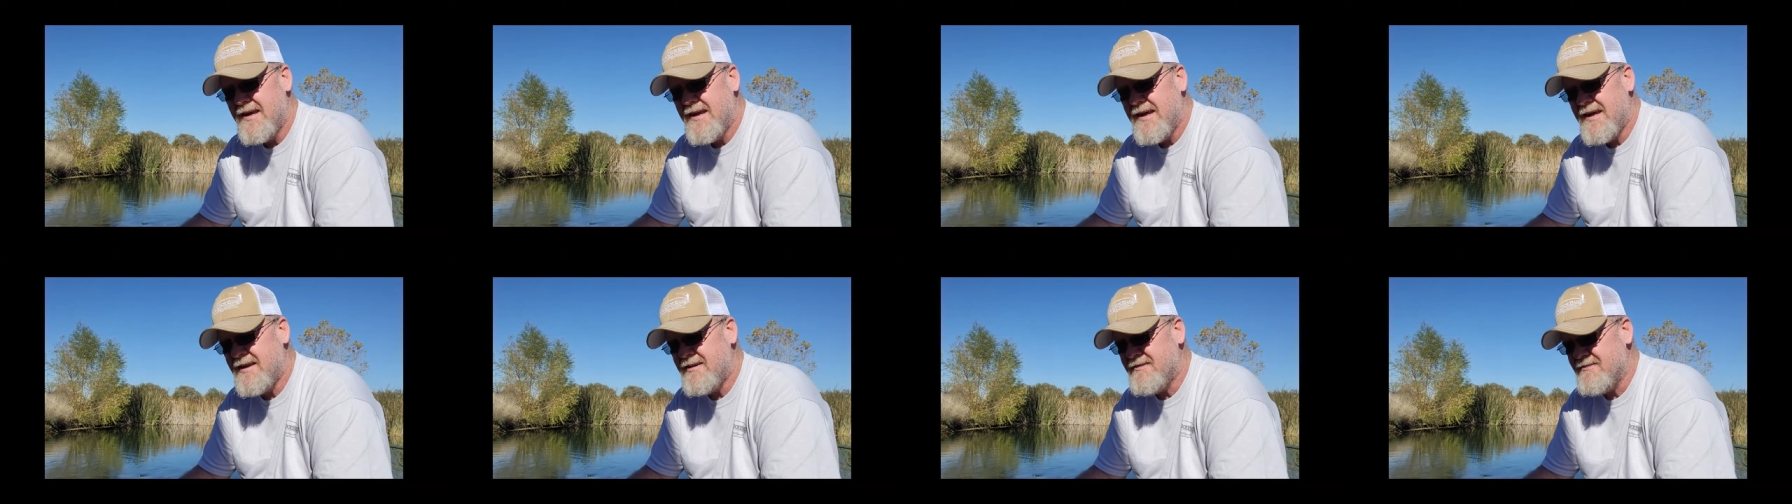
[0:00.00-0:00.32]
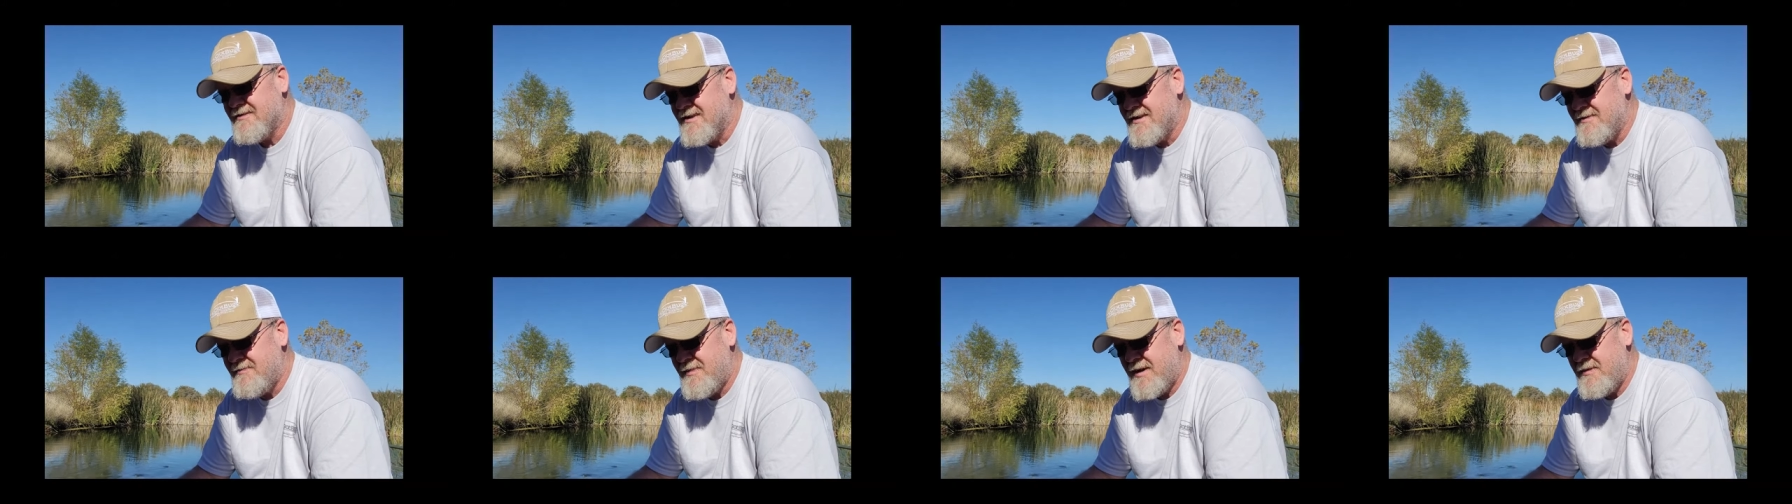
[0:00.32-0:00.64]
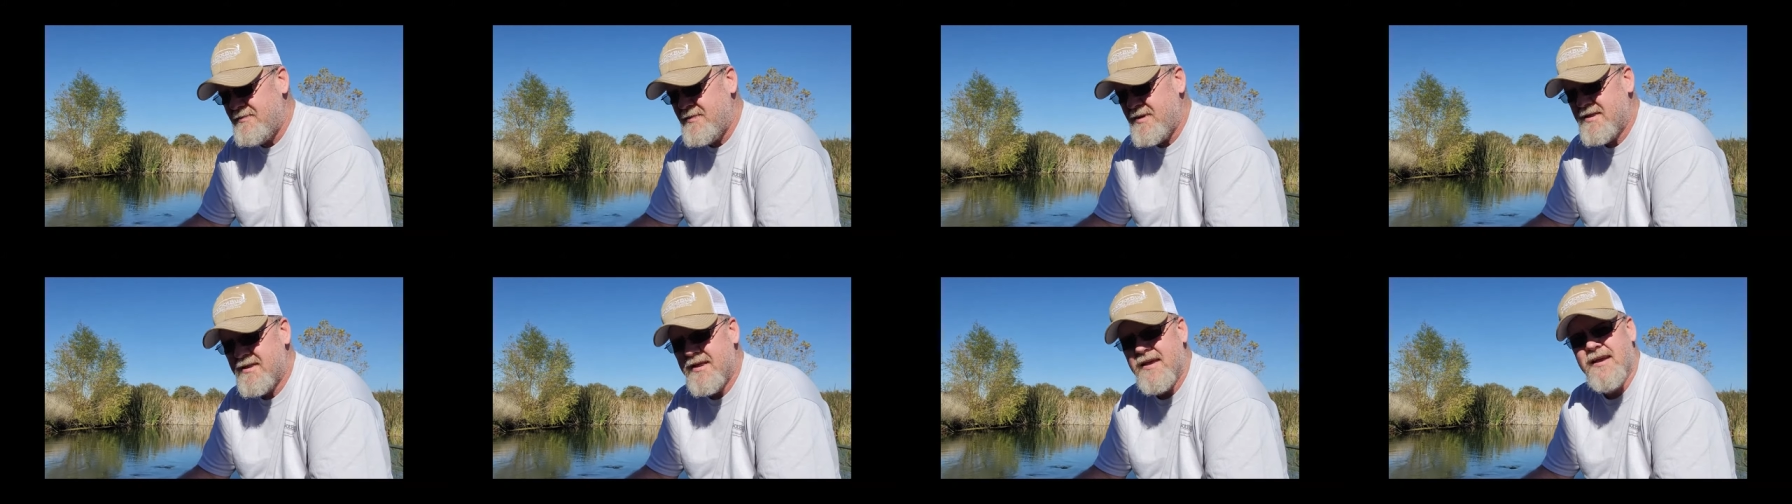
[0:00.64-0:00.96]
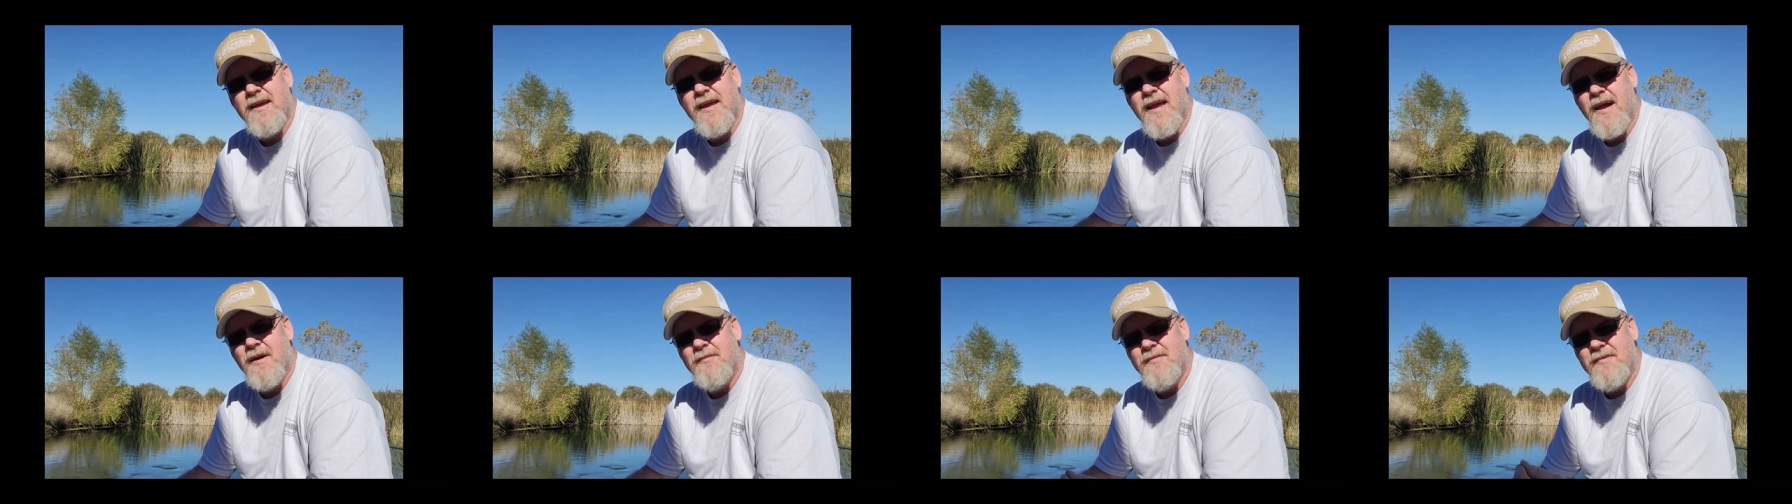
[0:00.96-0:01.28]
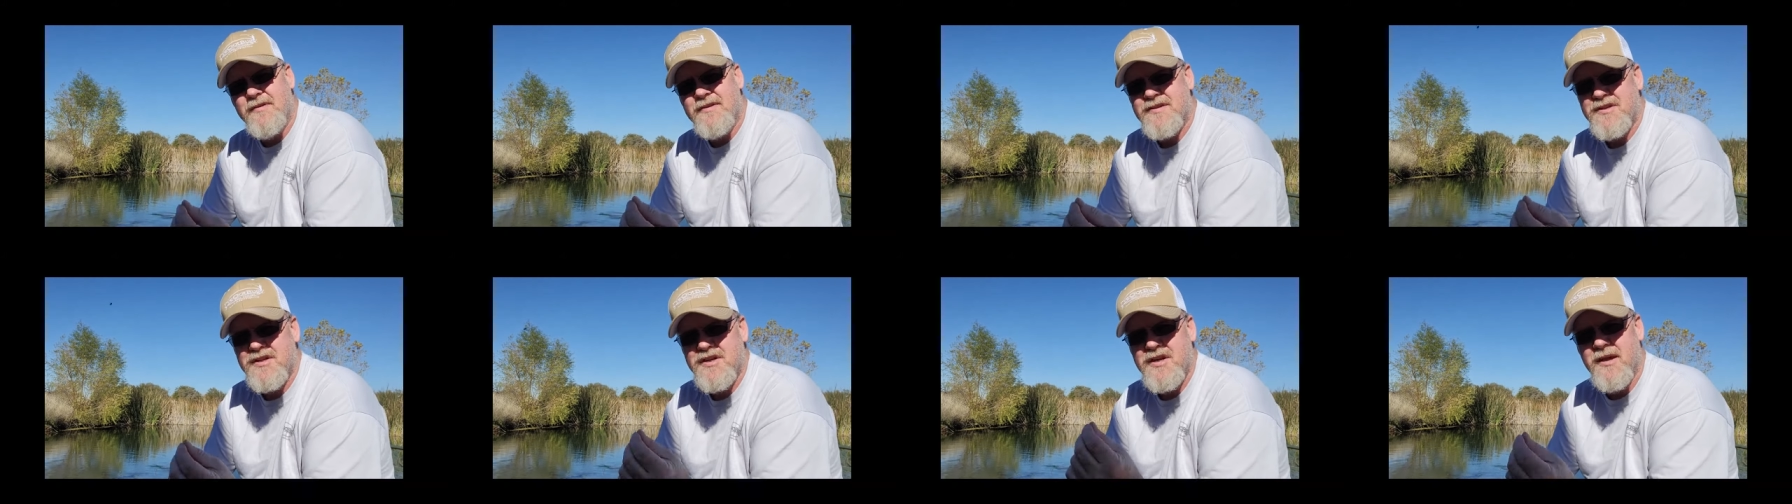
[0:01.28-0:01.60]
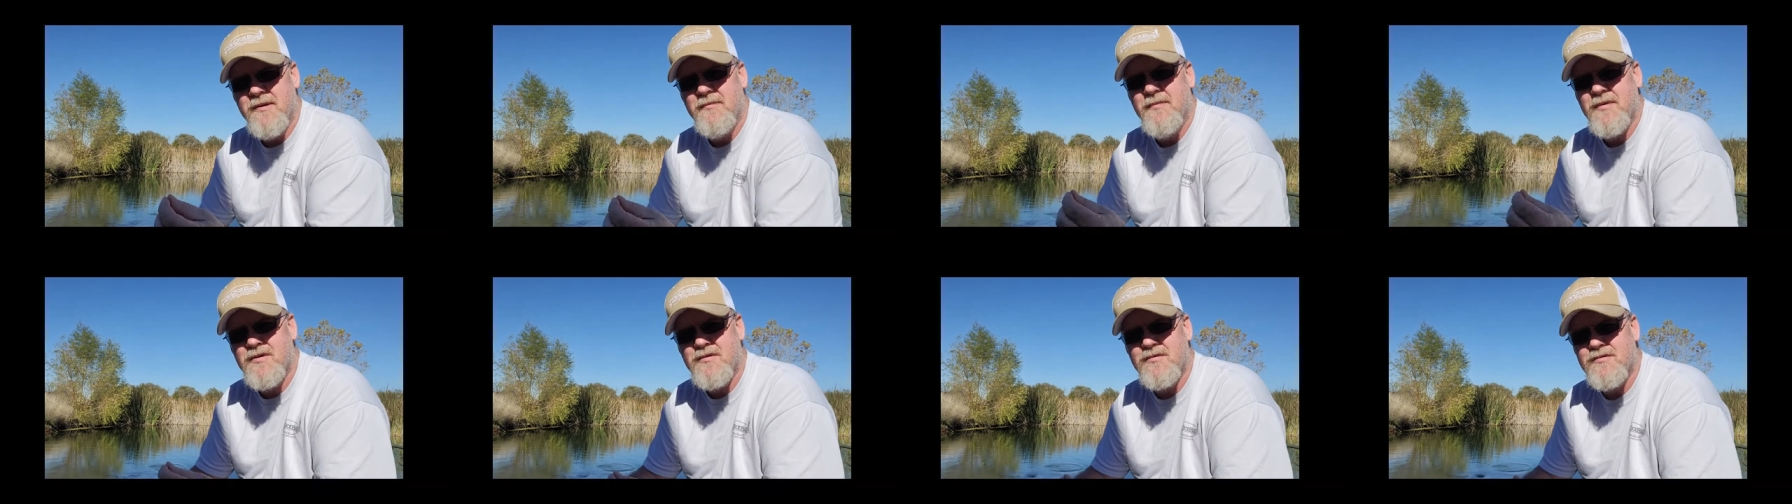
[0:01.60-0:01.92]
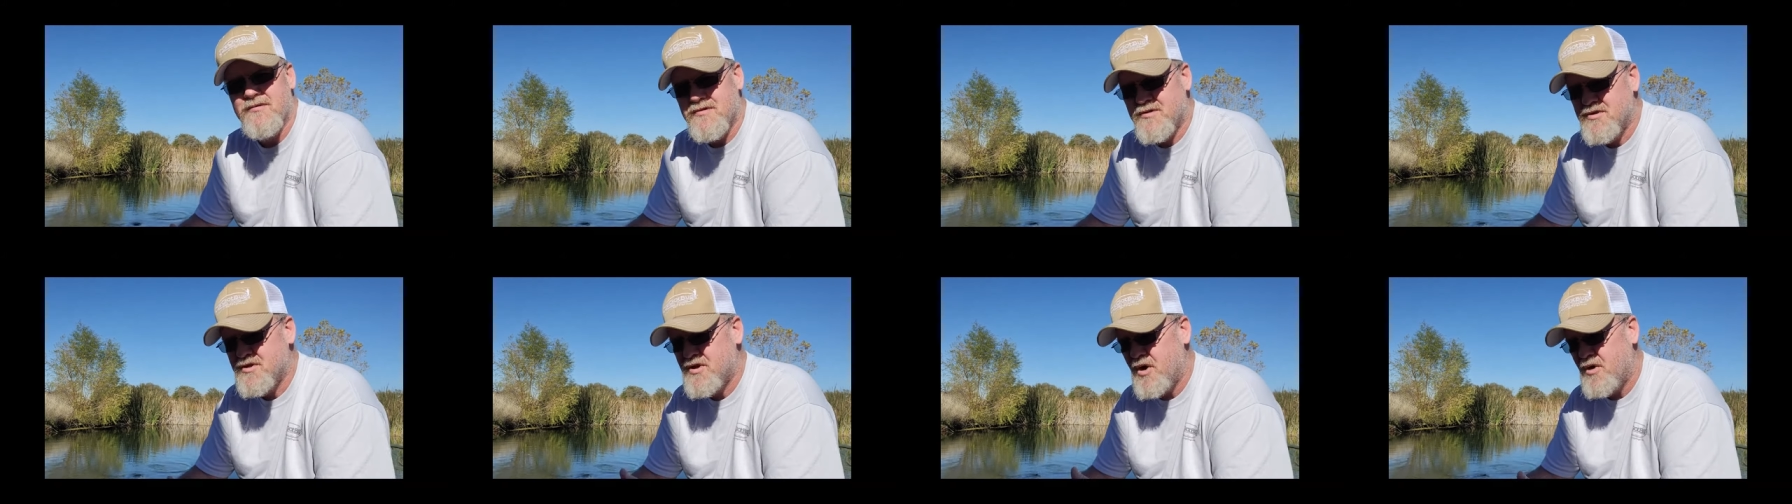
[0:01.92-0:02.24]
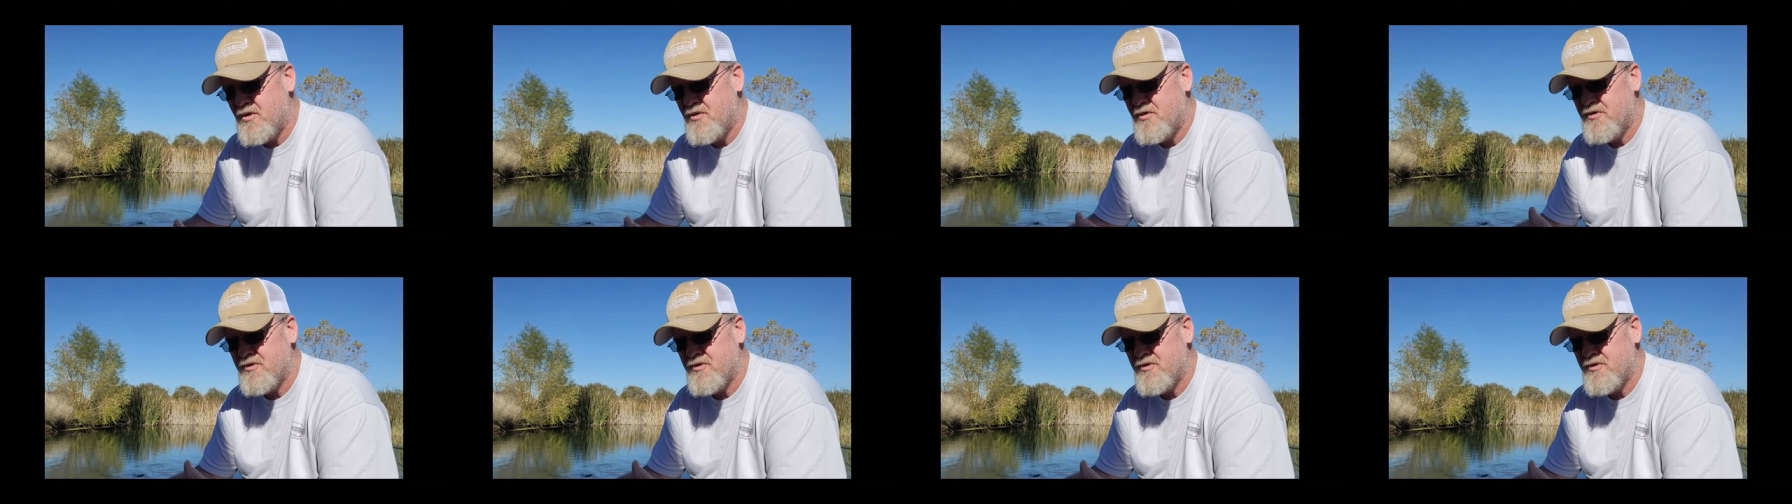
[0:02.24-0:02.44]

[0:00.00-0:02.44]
And it really made me think how much chemicals go